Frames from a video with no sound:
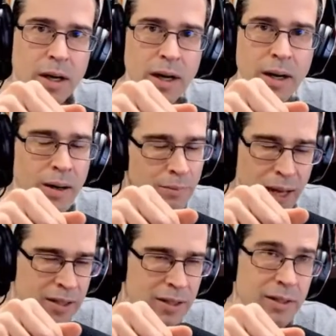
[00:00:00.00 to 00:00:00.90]
I'm
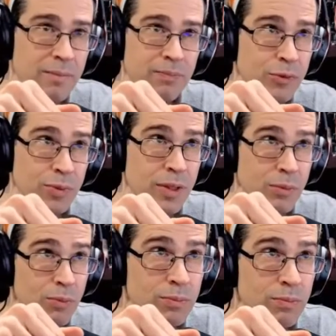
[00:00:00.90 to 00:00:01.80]
not going to really
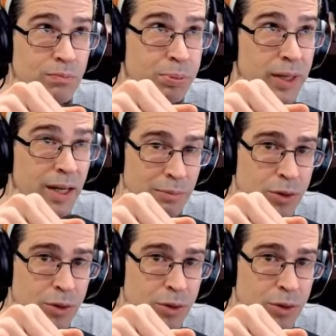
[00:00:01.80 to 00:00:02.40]
bring up